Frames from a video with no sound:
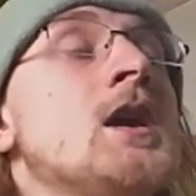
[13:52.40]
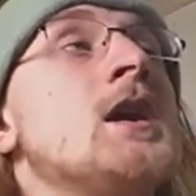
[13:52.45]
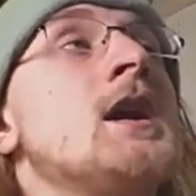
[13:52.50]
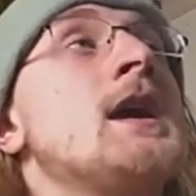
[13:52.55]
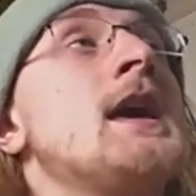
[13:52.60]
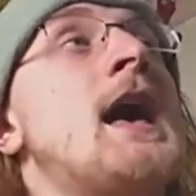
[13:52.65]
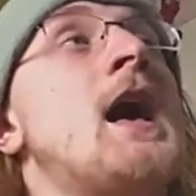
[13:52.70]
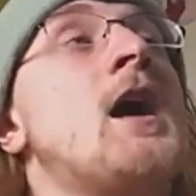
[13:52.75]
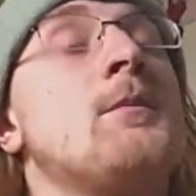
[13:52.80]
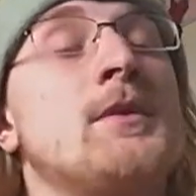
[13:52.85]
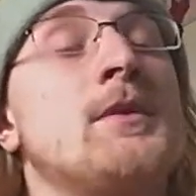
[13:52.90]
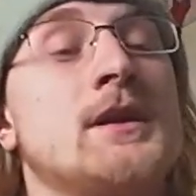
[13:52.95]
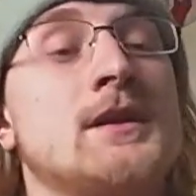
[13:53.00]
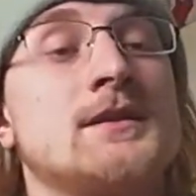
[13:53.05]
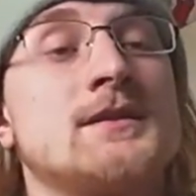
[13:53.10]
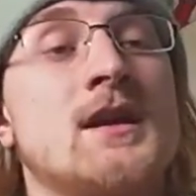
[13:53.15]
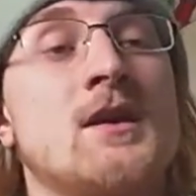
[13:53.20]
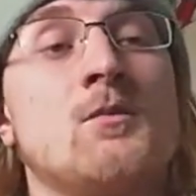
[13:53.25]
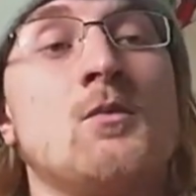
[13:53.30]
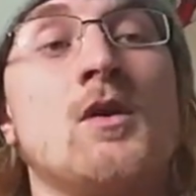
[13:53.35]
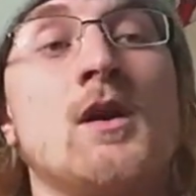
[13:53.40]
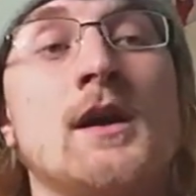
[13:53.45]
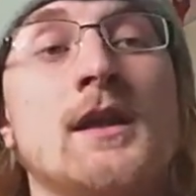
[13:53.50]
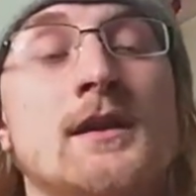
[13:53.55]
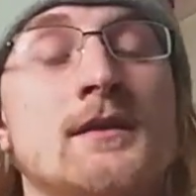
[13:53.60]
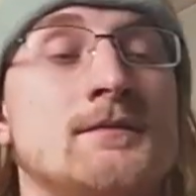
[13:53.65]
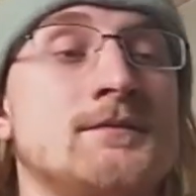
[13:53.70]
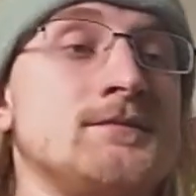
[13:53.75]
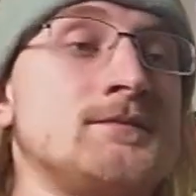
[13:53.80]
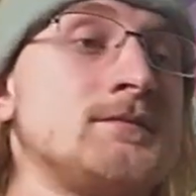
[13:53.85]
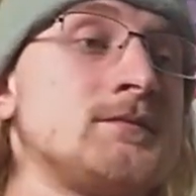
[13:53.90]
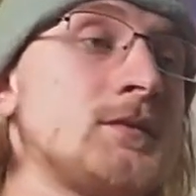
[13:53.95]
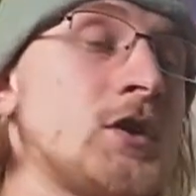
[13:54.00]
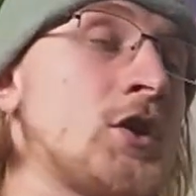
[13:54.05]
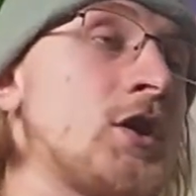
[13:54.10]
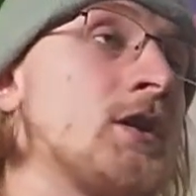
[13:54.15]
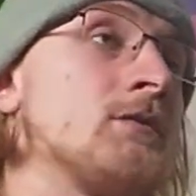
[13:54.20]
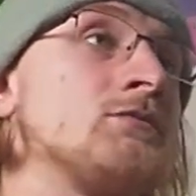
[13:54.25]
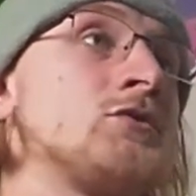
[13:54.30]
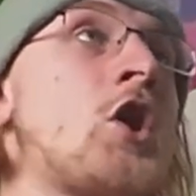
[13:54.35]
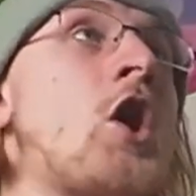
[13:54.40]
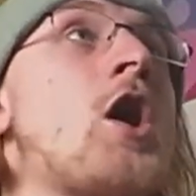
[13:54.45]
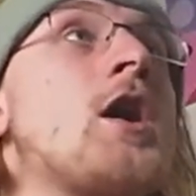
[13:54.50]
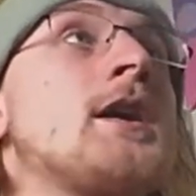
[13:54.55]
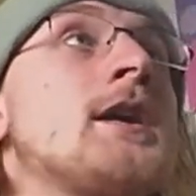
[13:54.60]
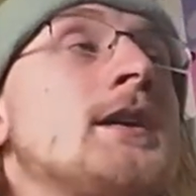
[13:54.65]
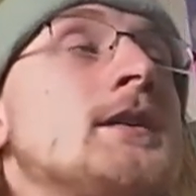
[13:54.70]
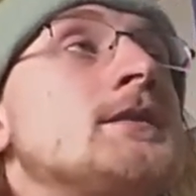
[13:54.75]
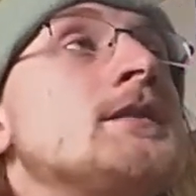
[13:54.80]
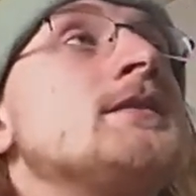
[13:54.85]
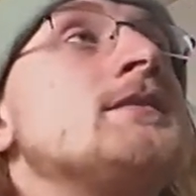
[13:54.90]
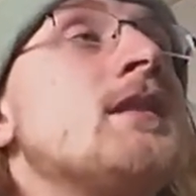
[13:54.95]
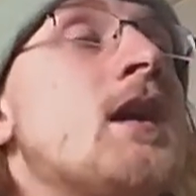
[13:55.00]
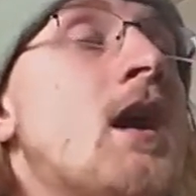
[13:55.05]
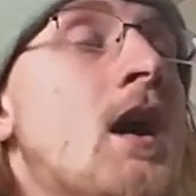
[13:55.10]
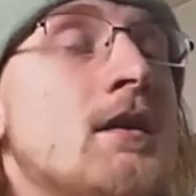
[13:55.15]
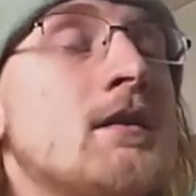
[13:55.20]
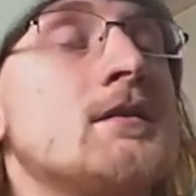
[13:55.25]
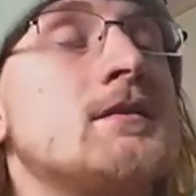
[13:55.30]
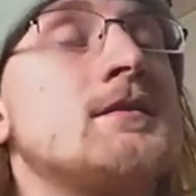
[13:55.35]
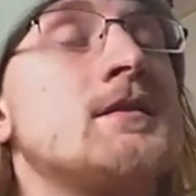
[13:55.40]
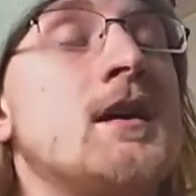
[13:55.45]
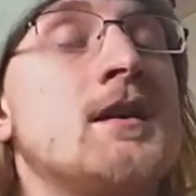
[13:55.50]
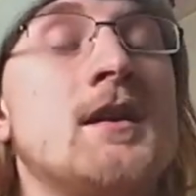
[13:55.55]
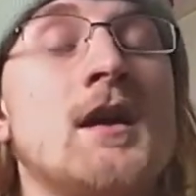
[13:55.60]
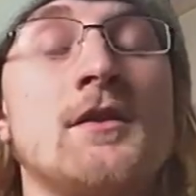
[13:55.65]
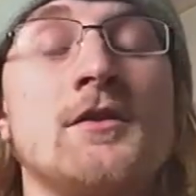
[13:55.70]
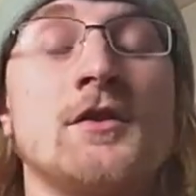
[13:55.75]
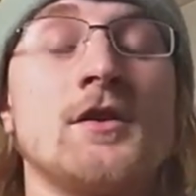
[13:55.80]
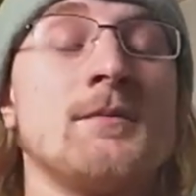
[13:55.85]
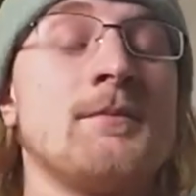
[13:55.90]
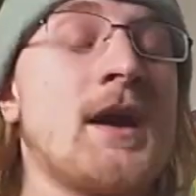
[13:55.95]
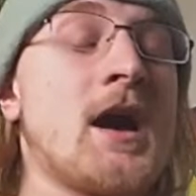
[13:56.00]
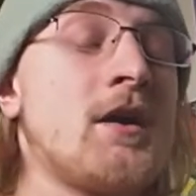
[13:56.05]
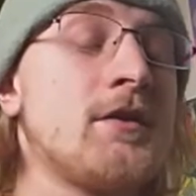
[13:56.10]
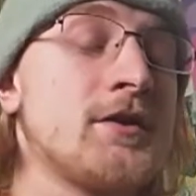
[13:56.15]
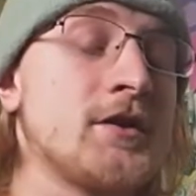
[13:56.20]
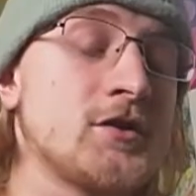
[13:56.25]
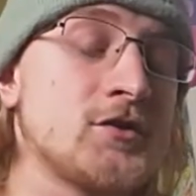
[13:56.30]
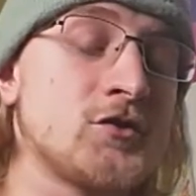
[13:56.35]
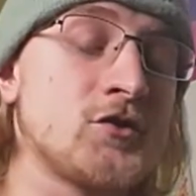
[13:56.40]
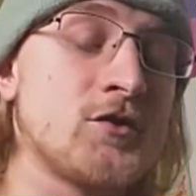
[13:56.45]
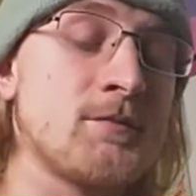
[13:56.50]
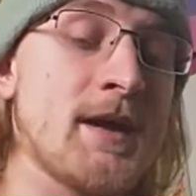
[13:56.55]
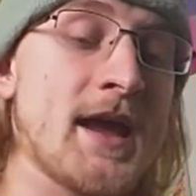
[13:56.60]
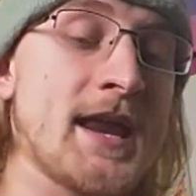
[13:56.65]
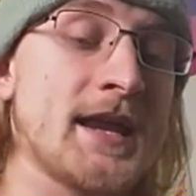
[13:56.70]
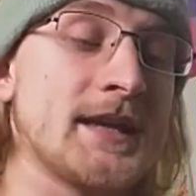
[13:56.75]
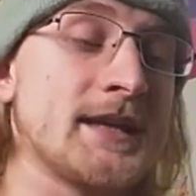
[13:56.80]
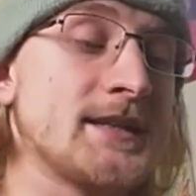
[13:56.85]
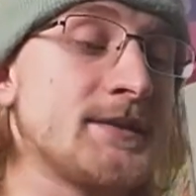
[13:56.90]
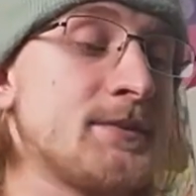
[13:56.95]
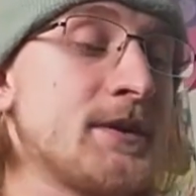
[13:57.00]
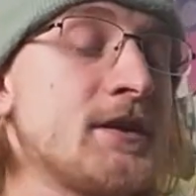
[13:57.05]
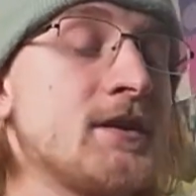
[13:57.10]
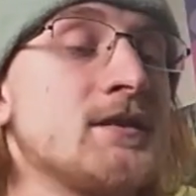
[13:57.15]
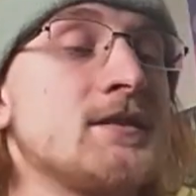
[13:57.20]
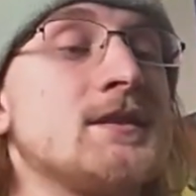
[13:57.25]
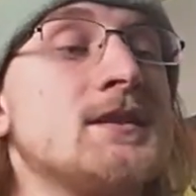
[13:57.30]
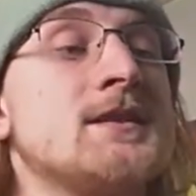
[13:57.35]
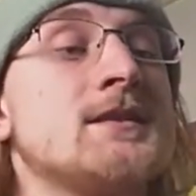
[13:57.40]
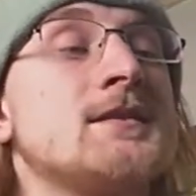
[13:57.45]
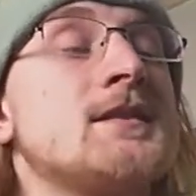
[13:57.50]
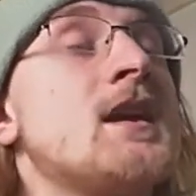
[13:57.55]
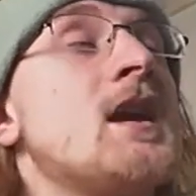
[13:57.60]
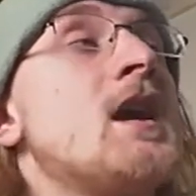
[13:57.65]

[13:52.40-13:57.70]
helping someone or talking to another about their traumatic experiences